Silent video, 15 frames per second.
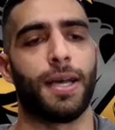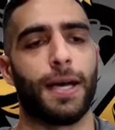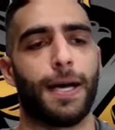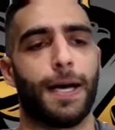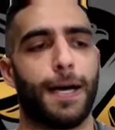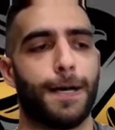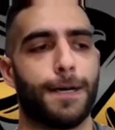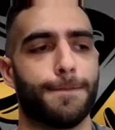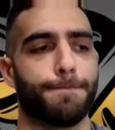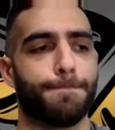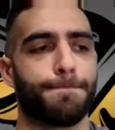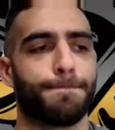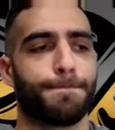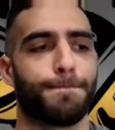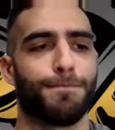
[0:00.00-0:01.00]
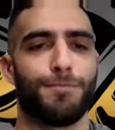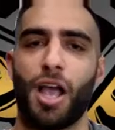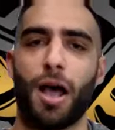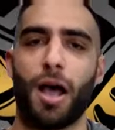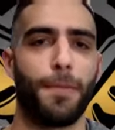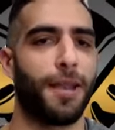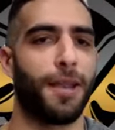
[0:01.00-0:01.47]
um,
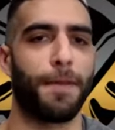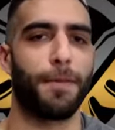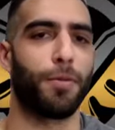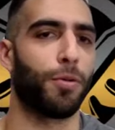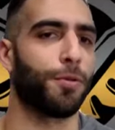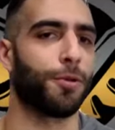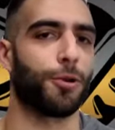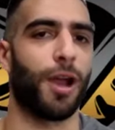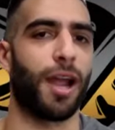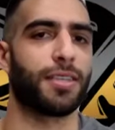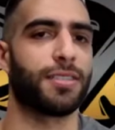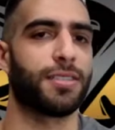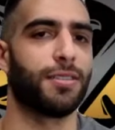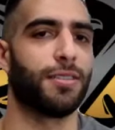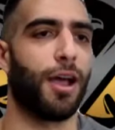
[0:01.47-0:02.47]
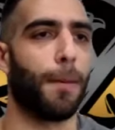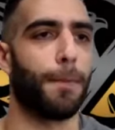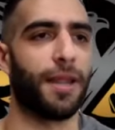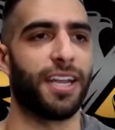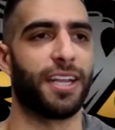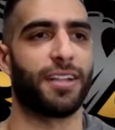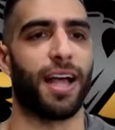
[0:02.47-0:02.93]
not many people progress, not
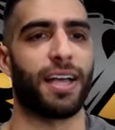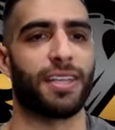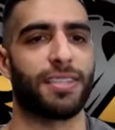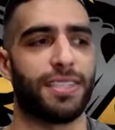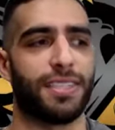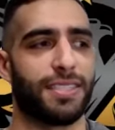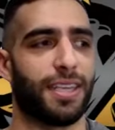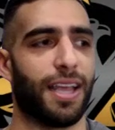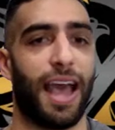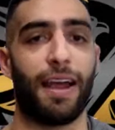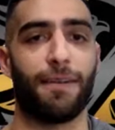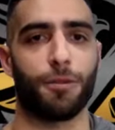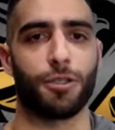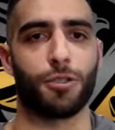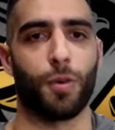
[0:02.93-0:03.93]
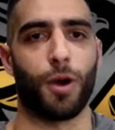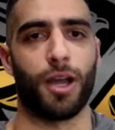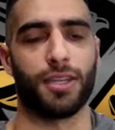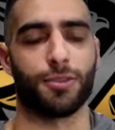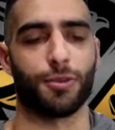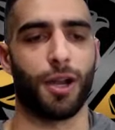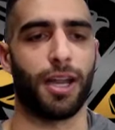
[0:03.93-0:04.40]
many classes average
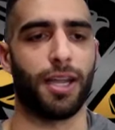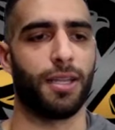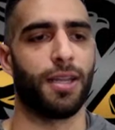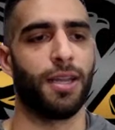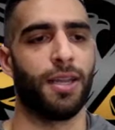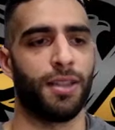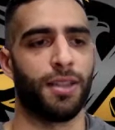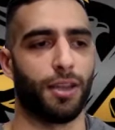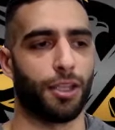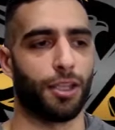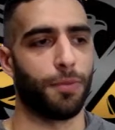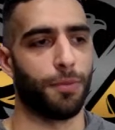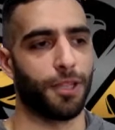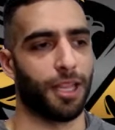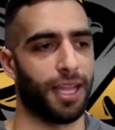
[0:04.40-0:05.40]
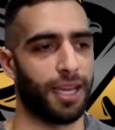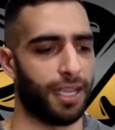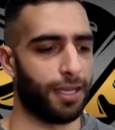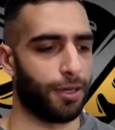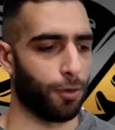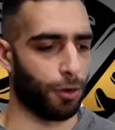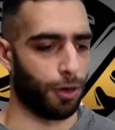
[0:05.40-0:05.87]
wise, right? The
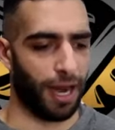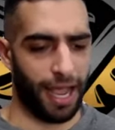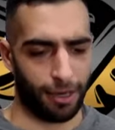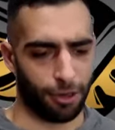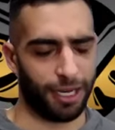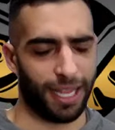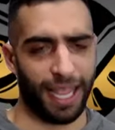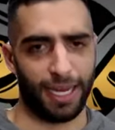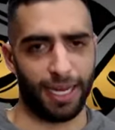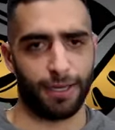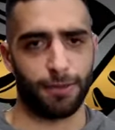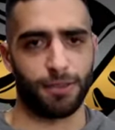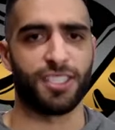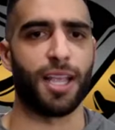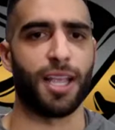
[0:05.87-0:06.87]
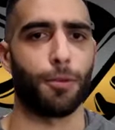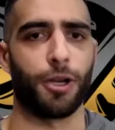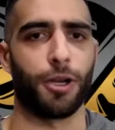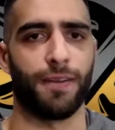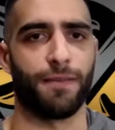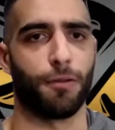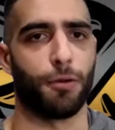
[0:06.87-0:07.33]
accumulated or aggregated
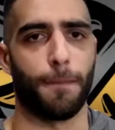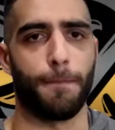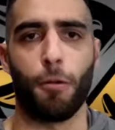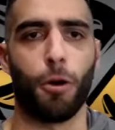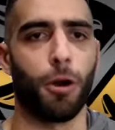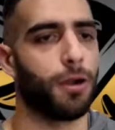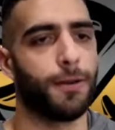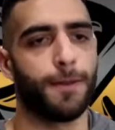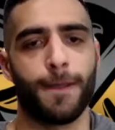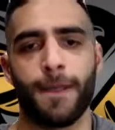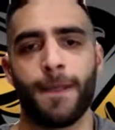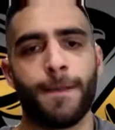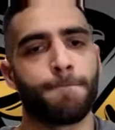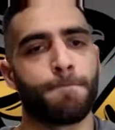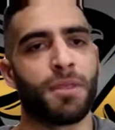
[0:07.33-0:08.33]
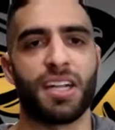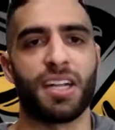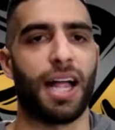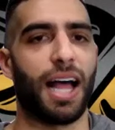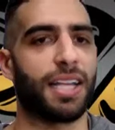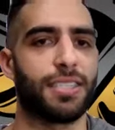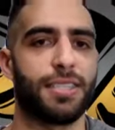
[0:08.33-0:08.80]
summary of the report,
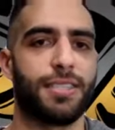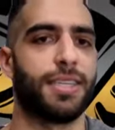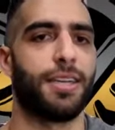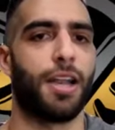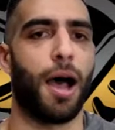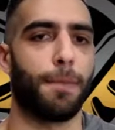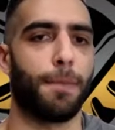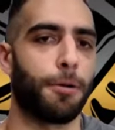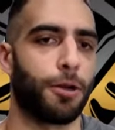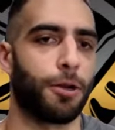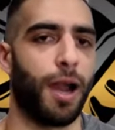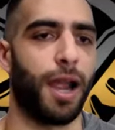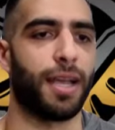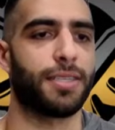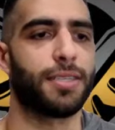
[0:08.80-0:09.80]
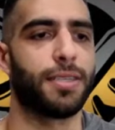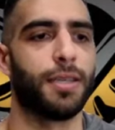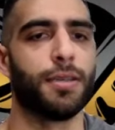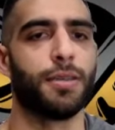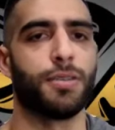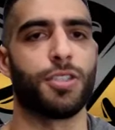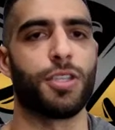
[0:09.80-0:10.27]
classes did not progress.
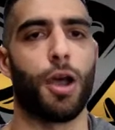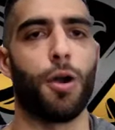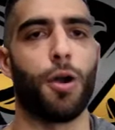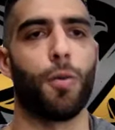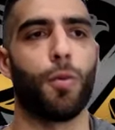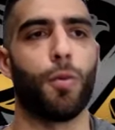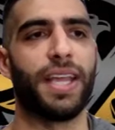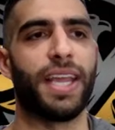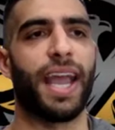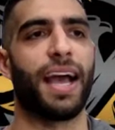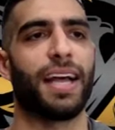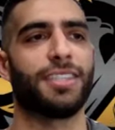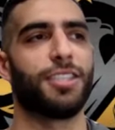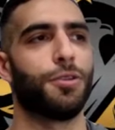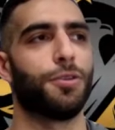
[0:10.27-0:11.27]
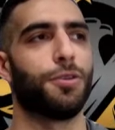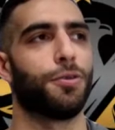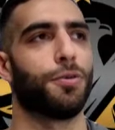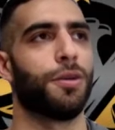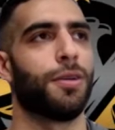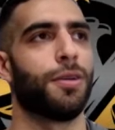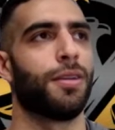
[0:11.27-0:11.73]
So we had
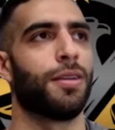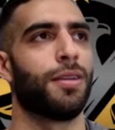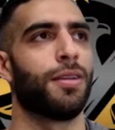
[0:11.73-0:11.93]
to